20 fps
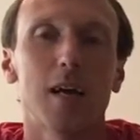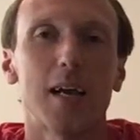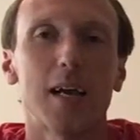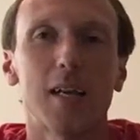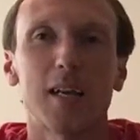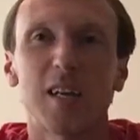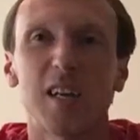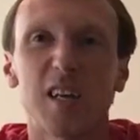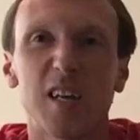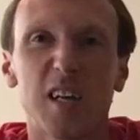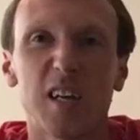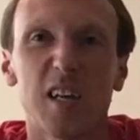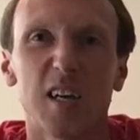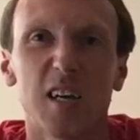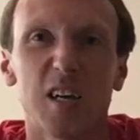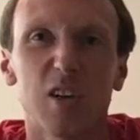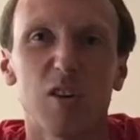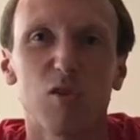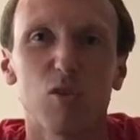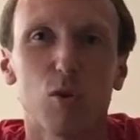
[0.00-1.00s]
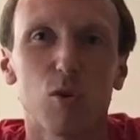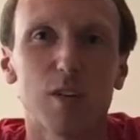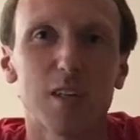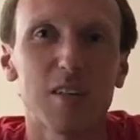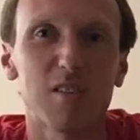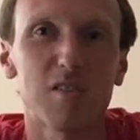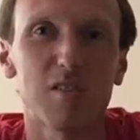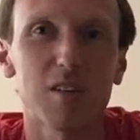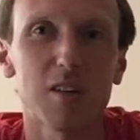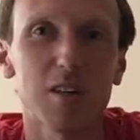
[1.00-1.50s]
And so
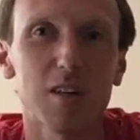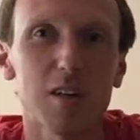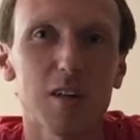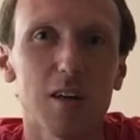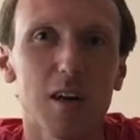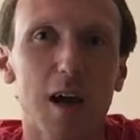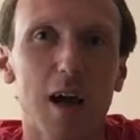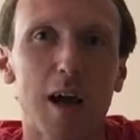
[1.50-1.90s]
this year